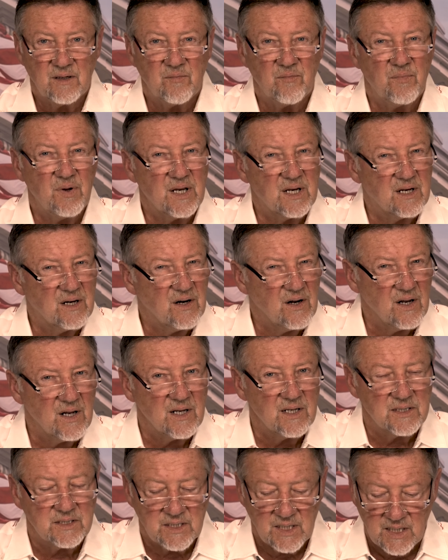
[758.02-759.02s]

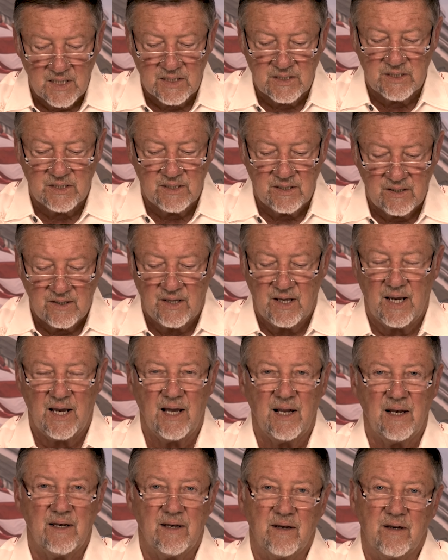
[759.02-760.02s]
Because isn't
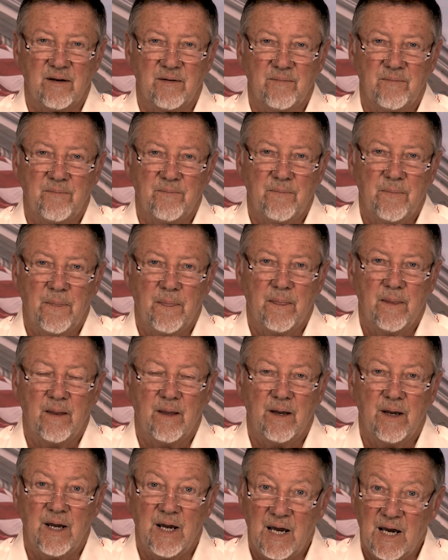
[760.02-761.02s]
that,
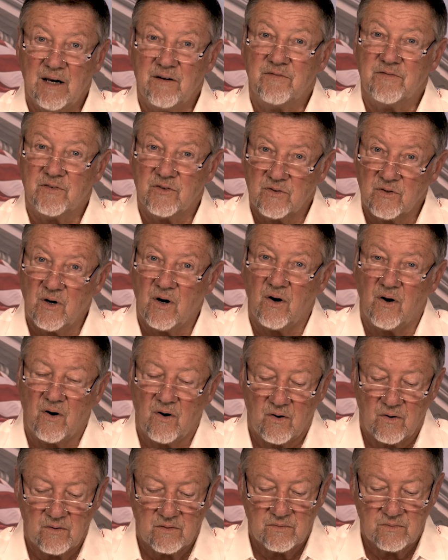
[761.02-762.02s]
after
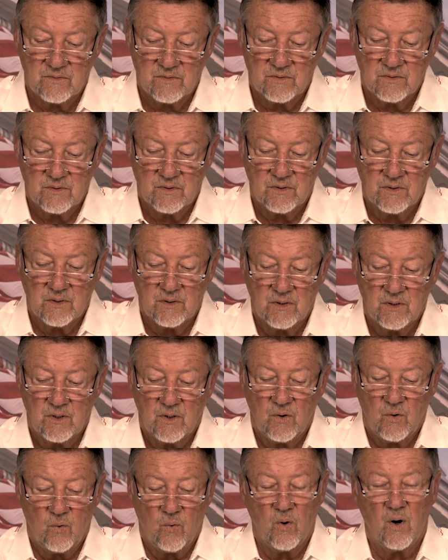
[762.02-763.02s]
all,
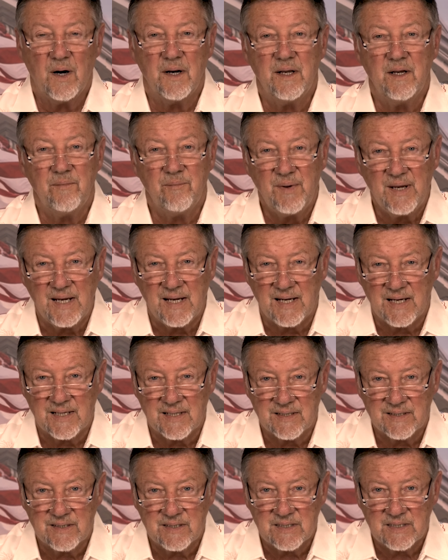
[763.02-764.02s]
what it
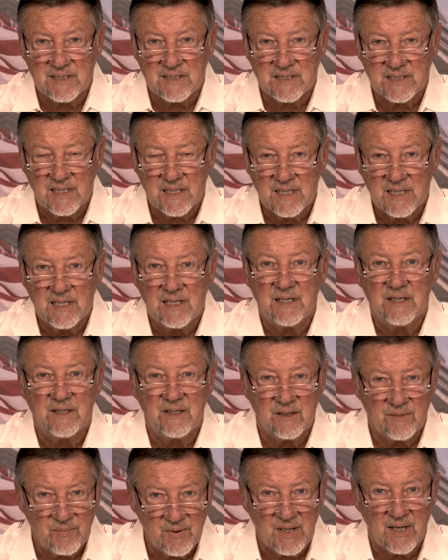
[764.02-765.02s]
means
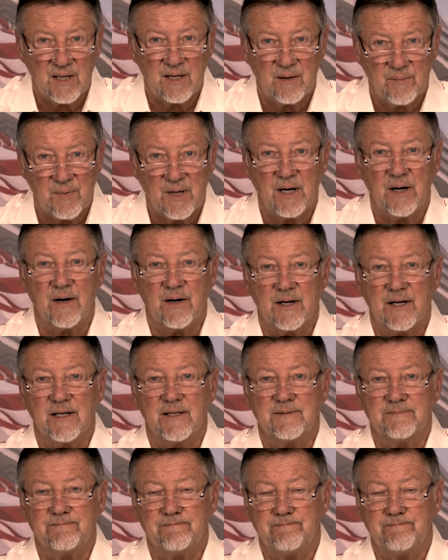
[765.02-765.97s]
to be an American?